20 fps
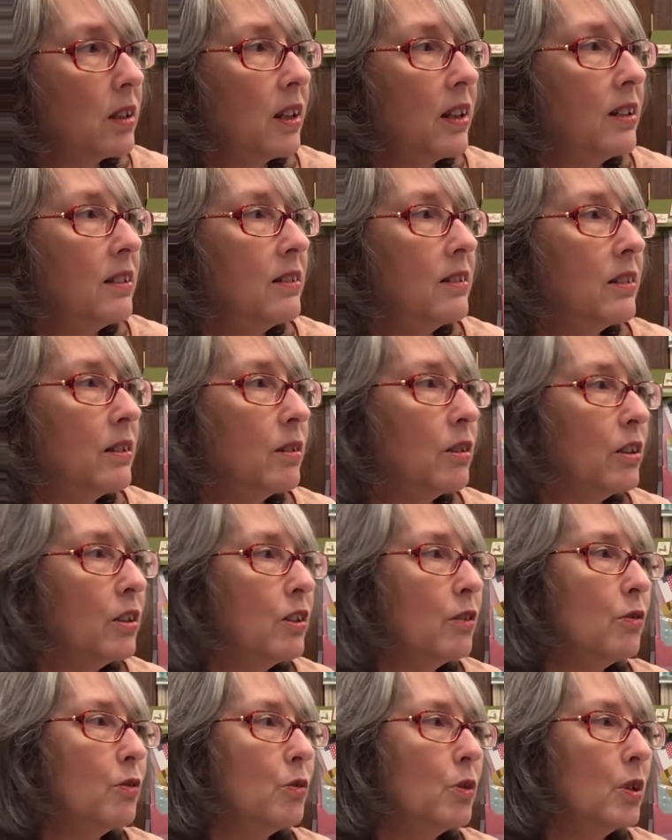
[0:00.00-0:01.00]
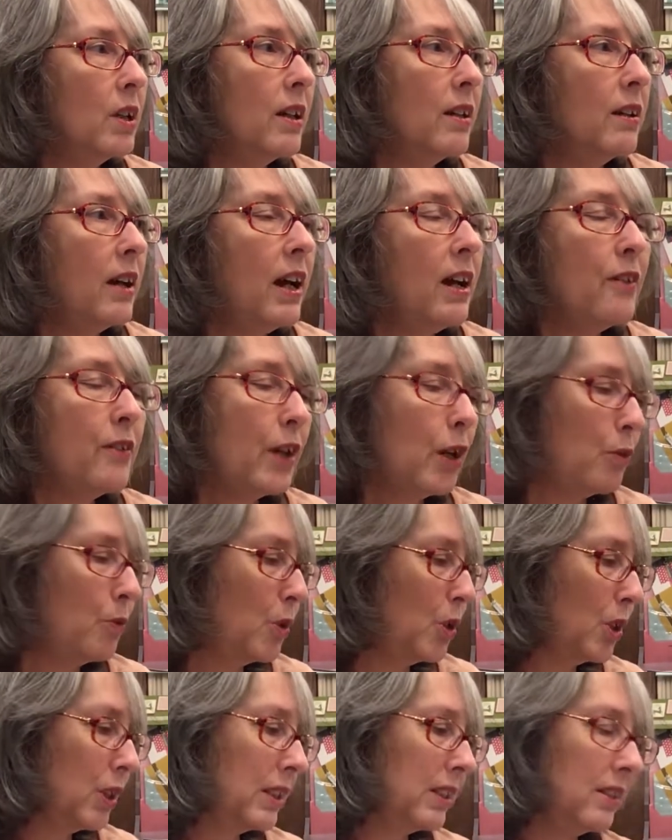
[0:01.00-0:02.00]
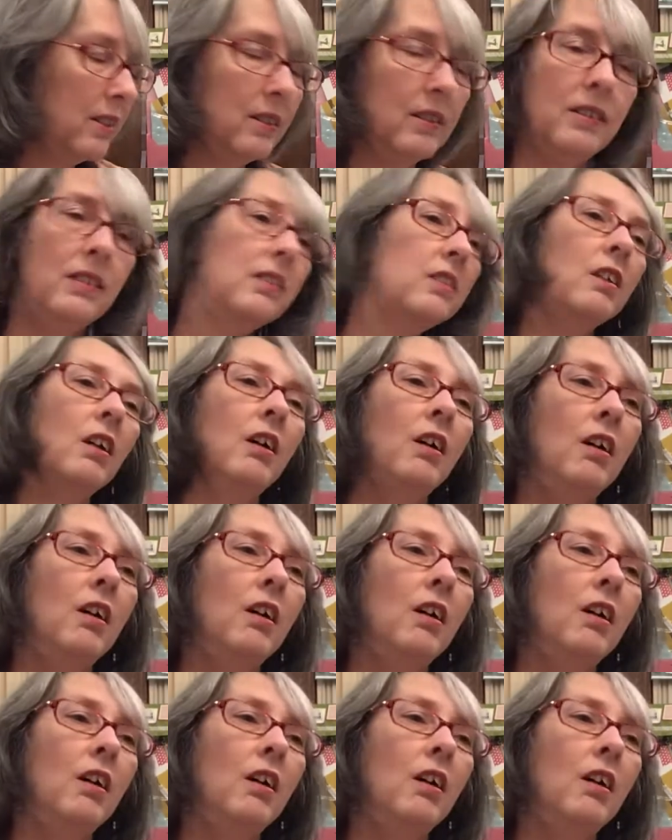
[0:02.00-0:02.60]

And how that works is